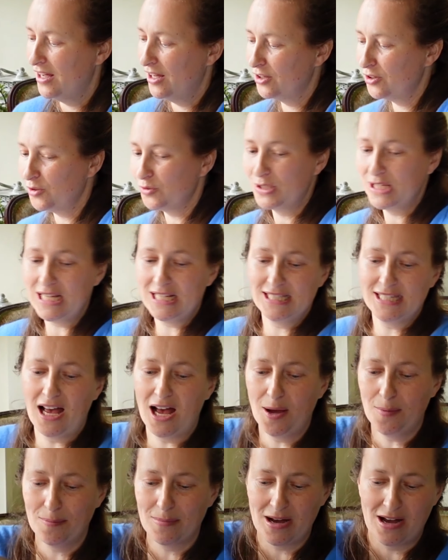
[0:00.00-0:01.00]
So these
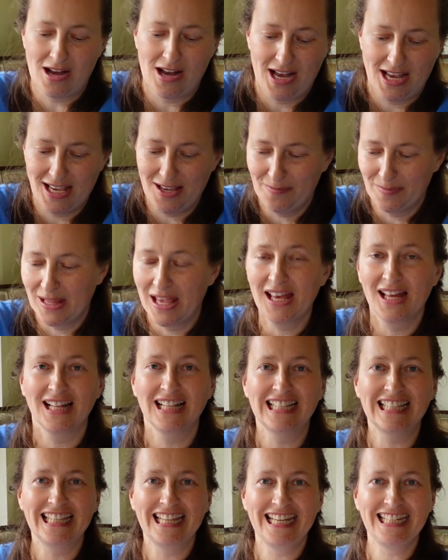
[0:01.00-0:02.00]
are my
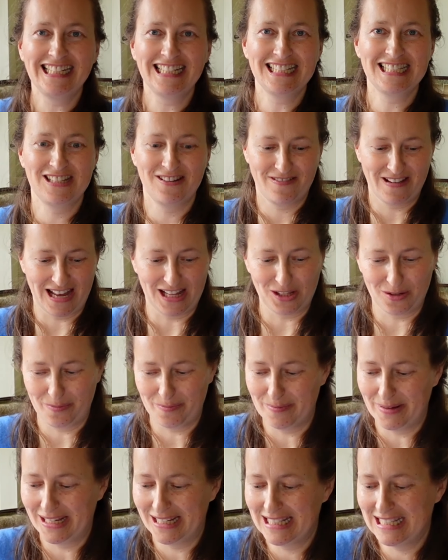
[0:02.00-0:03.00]
latest
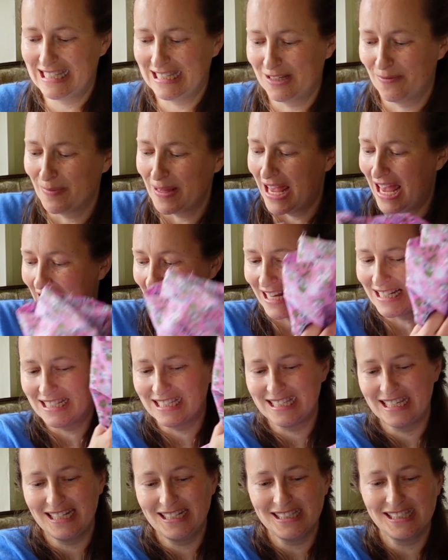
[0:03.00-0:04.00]
developments. And
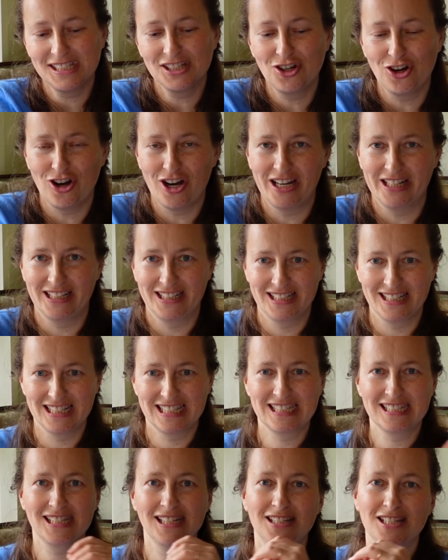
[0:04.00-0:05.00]
since the garden is
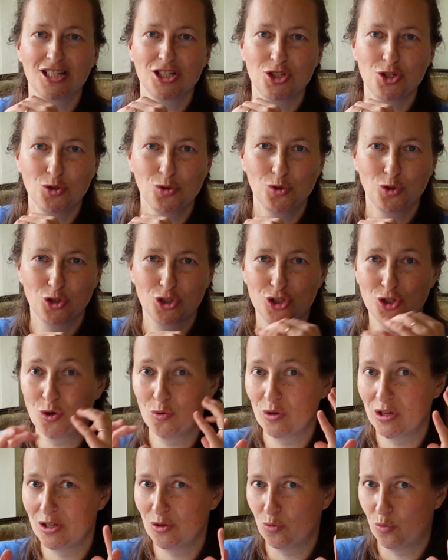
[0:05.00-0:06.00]
starting to look so
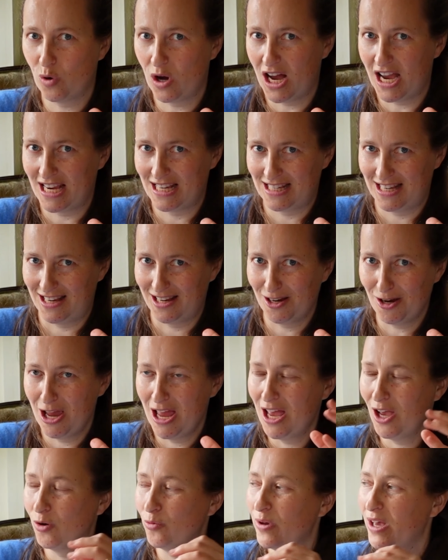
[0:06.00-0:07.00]
inviting,
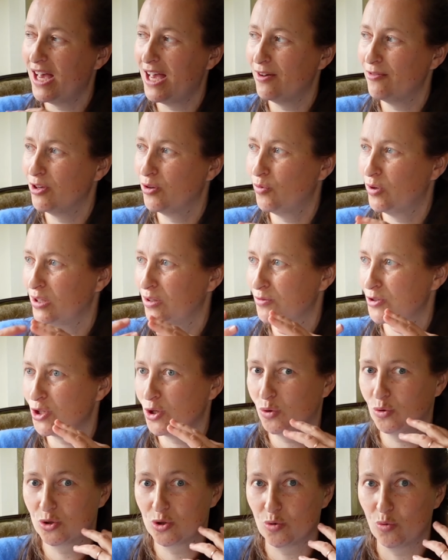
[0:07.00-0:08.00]
we are having one of
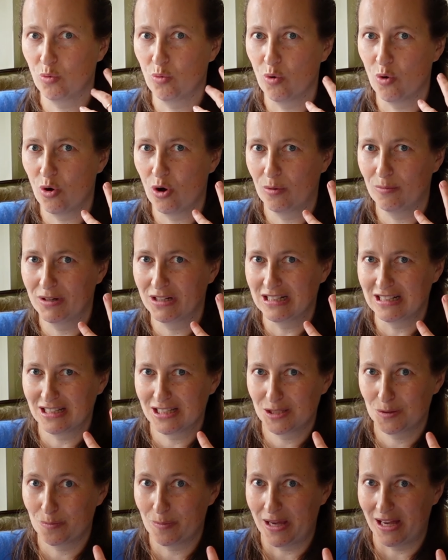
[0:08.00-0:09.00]
those warmer
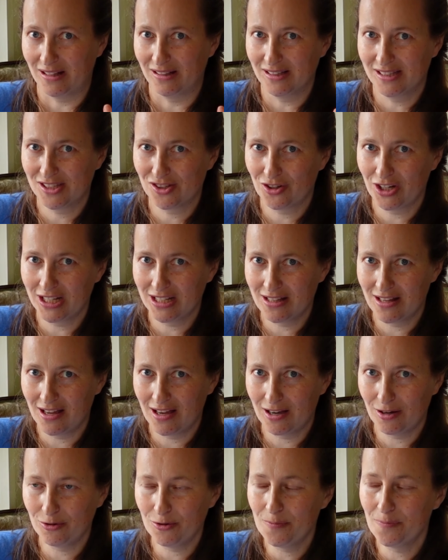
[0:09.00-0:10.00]
spells right
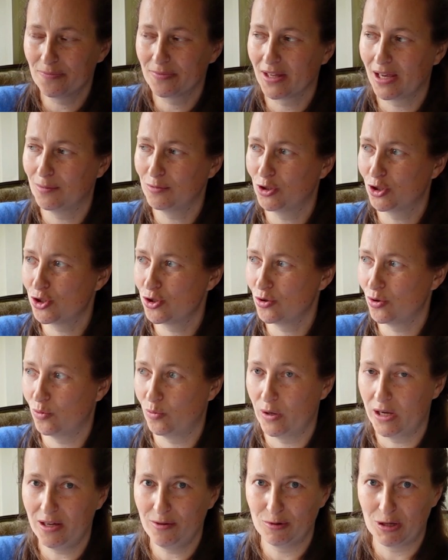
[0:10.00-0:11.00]
now. I'm not sure
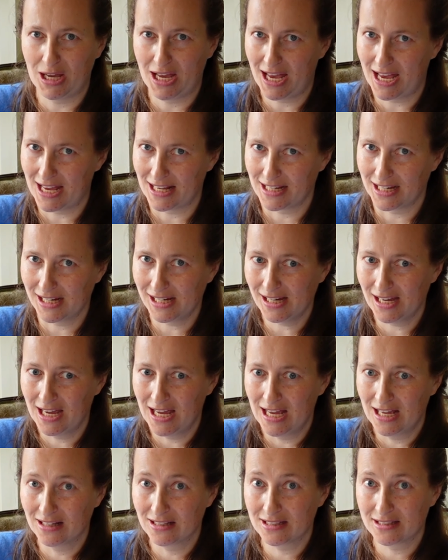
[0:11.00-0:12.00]
where we are heading.
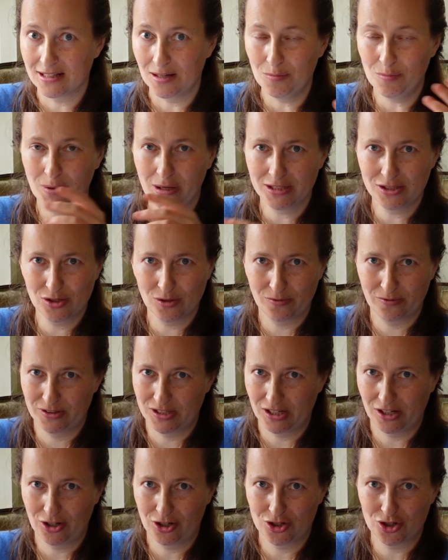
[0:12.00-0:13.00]
Some parts of
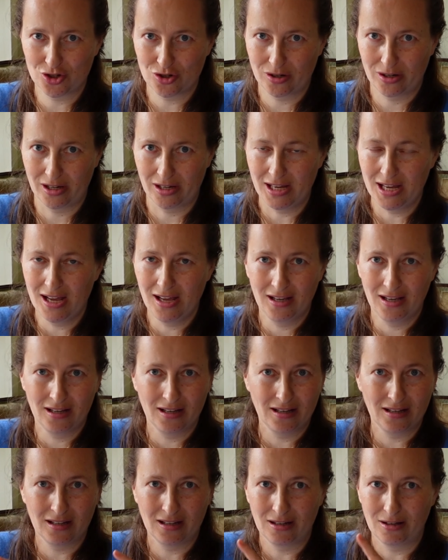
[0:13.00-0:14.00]
the country
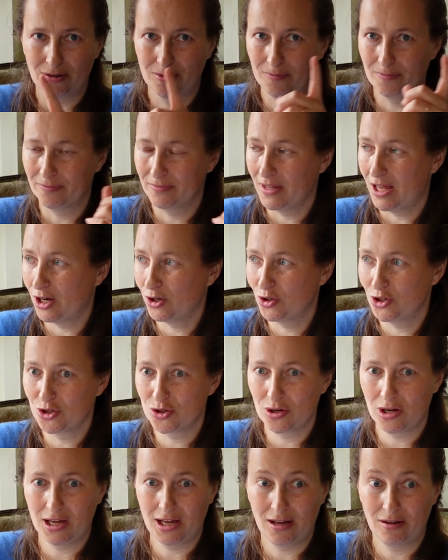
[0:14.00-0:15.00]
are going
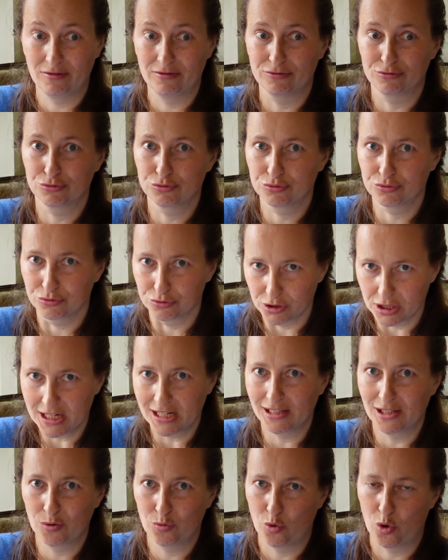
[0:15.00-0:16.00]
to have
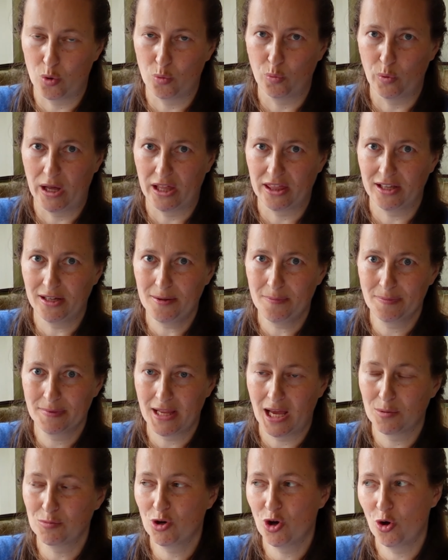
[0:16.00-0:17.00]
really warm weather.
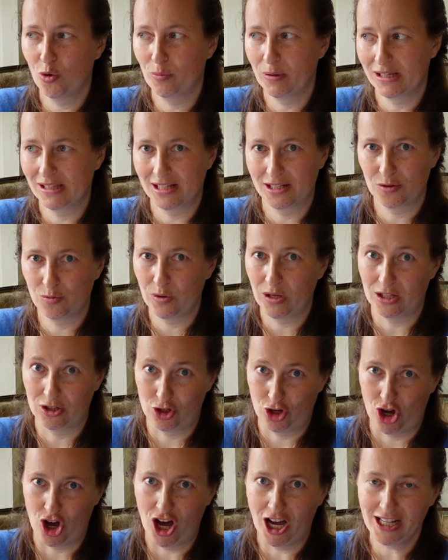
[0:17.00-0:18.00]
I'm hoping that we are
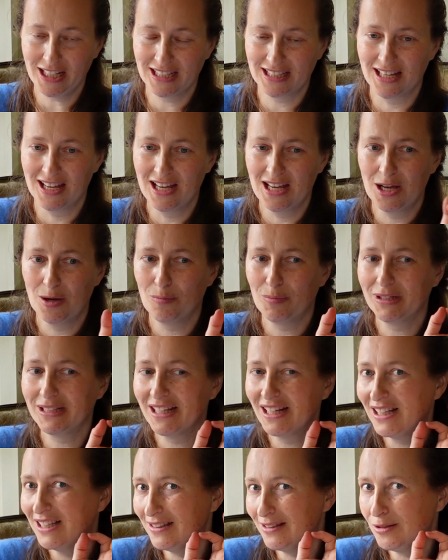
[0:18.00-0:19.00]
not, but
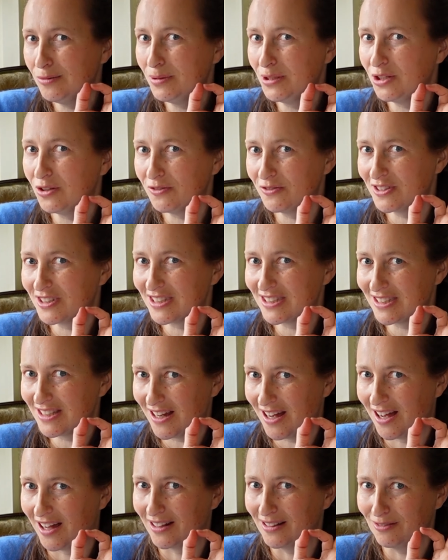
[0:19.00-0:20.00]
a little bit of
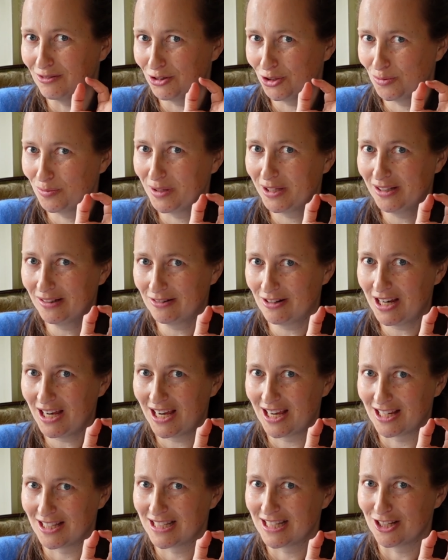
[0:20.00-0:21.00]
sun will be
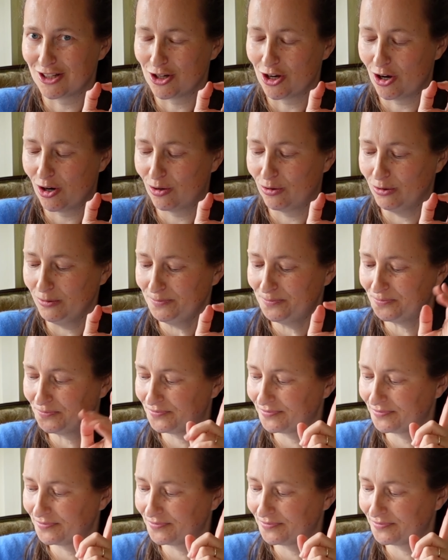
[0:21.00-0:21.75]
great, you know.